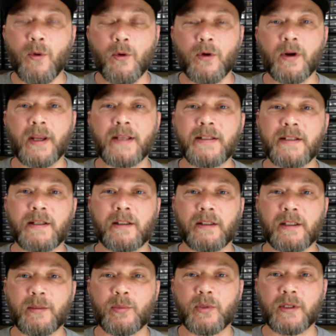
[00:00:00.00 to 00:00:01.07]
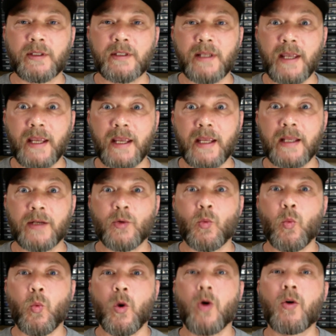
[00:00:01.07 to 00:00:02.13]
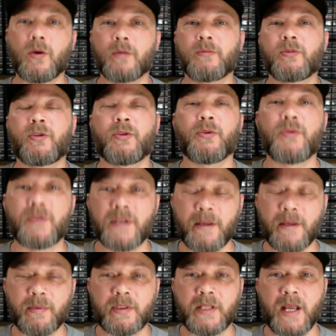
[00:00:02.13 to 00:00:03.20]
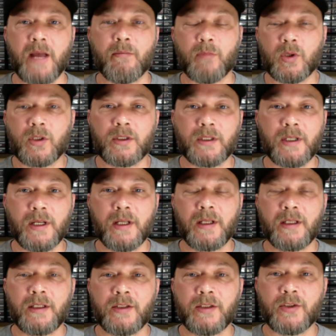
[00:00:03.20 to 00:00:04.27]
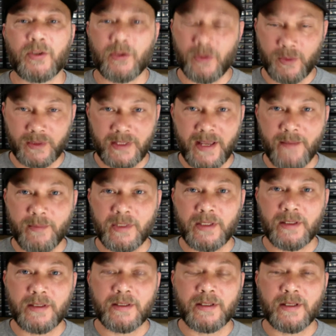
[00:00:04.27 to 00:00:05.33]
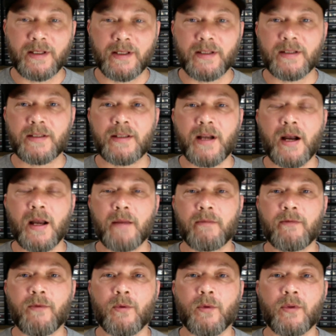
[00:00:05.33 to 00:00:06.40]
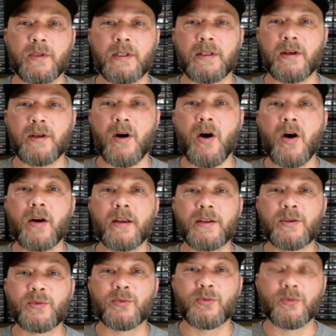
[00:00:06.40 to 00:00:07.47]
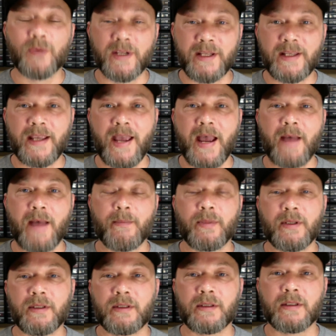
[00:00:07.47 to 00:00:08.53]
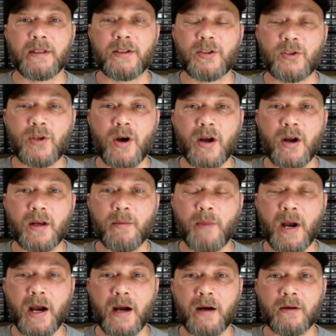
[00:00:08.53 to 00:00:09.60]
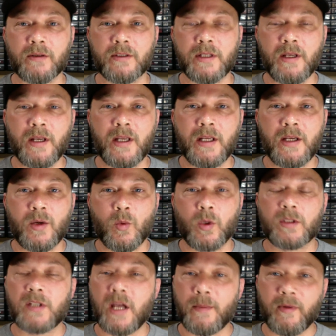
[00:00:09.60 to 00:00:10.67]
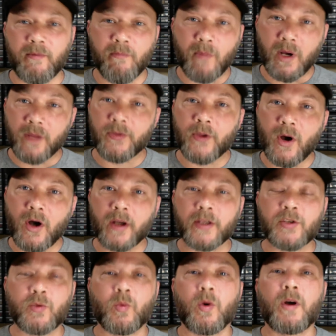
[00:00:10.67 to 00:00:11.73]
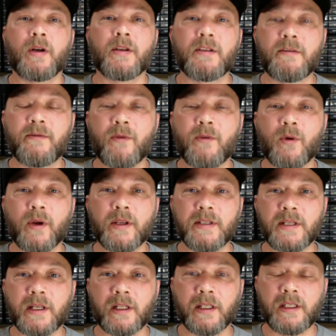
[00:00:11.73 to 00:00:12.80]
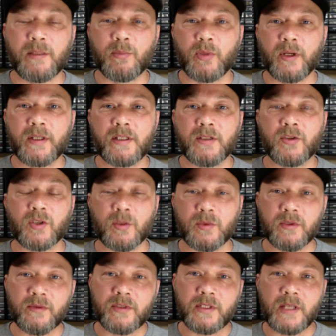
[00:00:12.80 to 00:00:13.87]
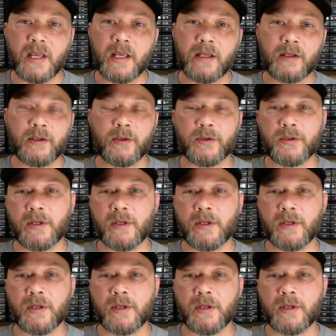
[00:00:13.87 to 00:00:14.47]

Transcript: AZClickyBrix and welcome to September. So you know what that means. It is time for the August recap. Let's talk about what type of month August was for AZClickyBrix in terms of sales,